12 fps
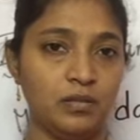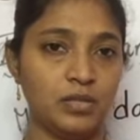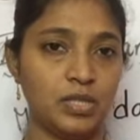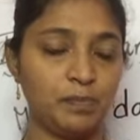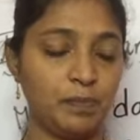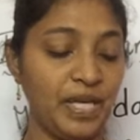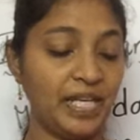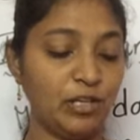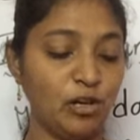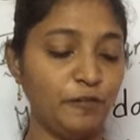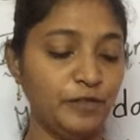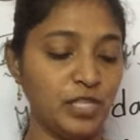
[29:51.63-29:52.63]
Speaker
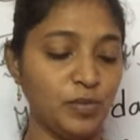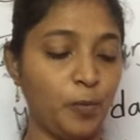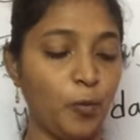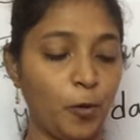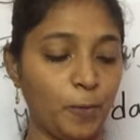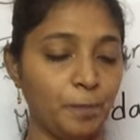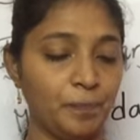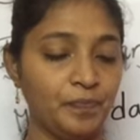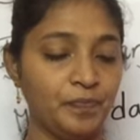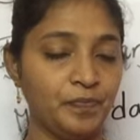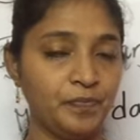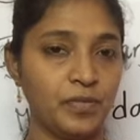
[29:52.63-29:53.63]
of this poem.
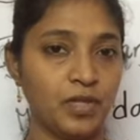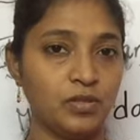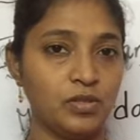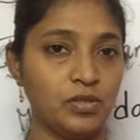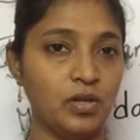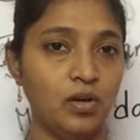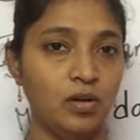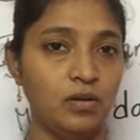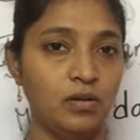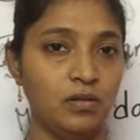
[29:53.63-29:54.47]
So